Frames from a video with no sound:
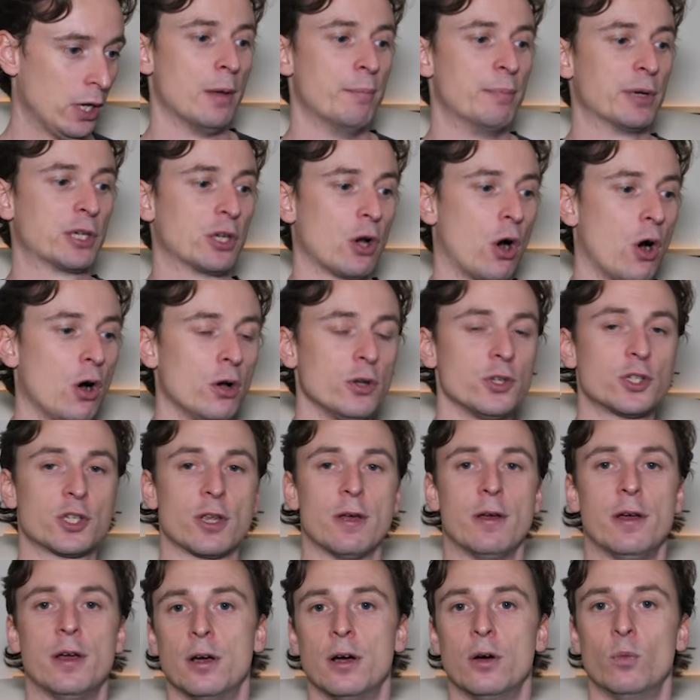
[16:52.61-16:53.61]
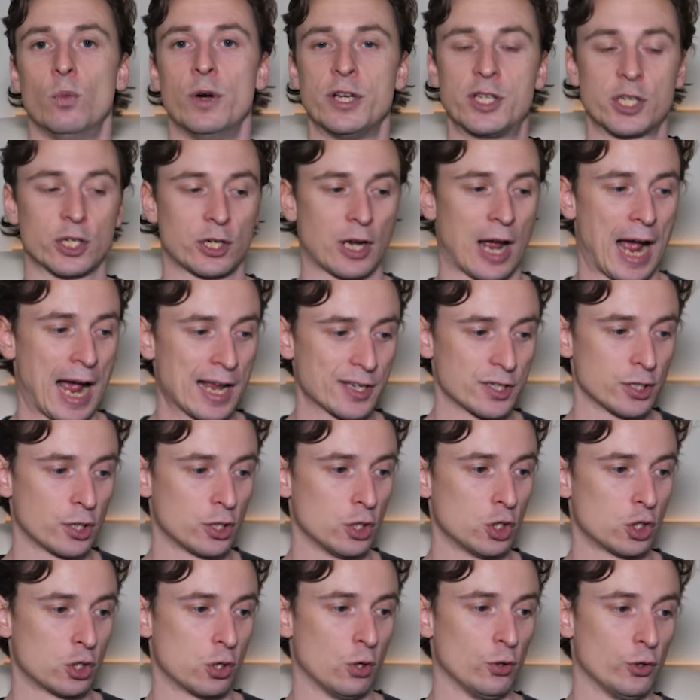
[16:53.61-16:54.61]
Because Whittaker hasn't
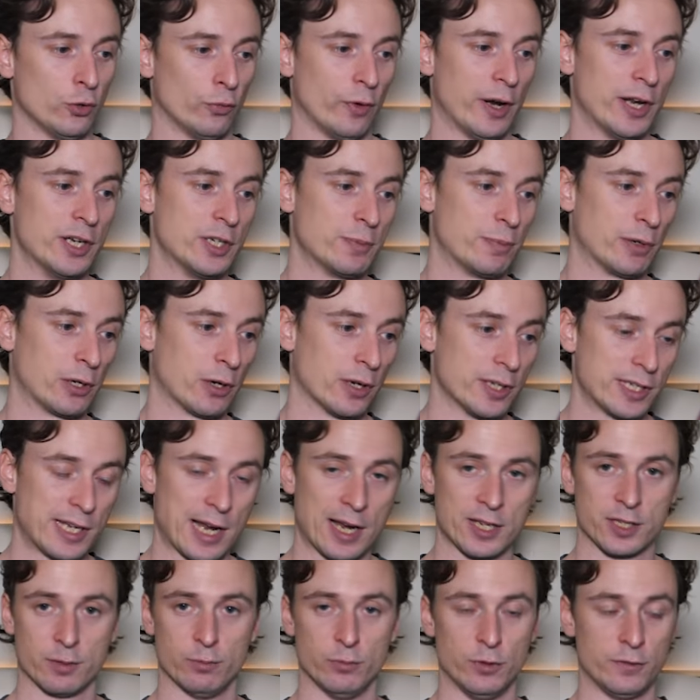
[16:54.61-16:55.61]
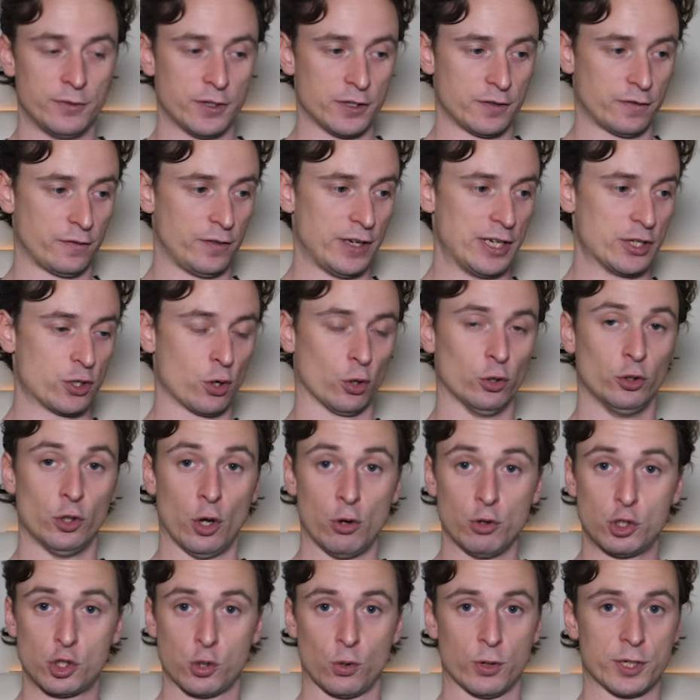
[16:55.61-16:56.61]
controlled the range, because he hasn't moved his feet, he's got
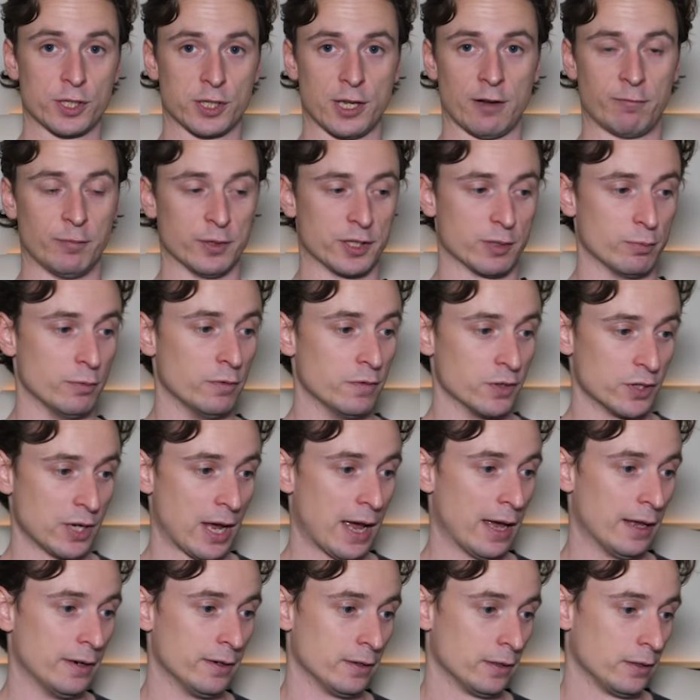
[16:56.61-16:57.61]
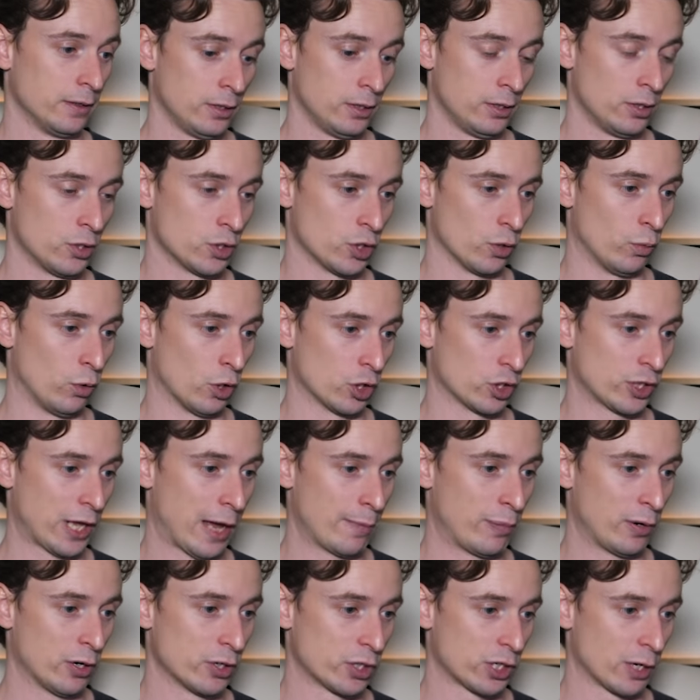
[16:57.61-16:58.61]
no choice left but to move his head. So watch,
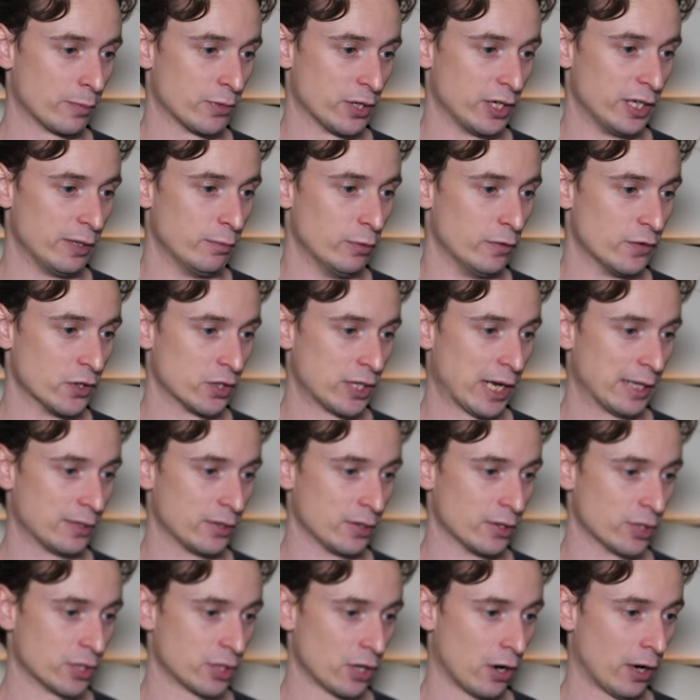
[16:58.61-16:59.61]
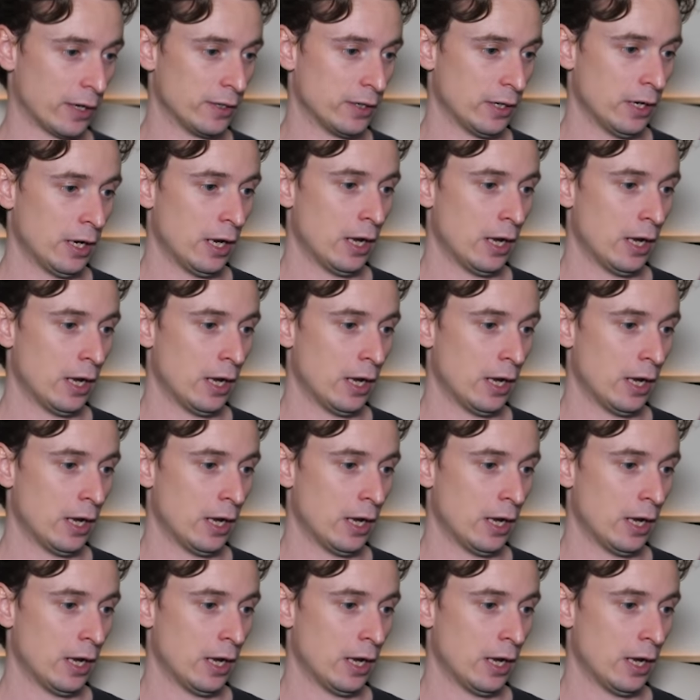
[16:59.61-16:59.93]
that punch comes in, he moves his head to the side.